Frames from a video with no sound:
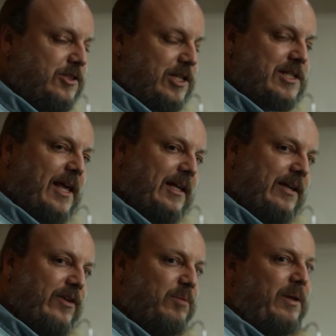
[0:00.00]
just like
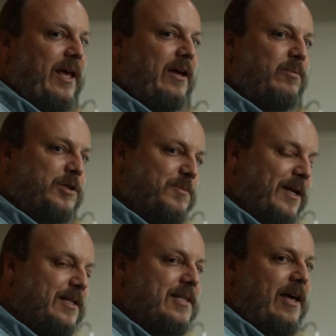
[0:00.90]
leaving it blank, which
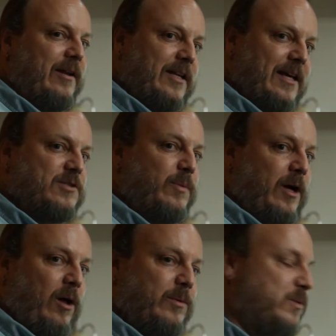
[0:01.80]
means that yes, we
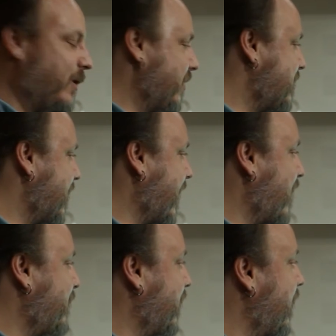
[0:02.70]
always want this to
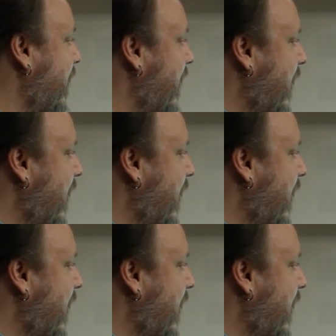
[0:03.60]
happen.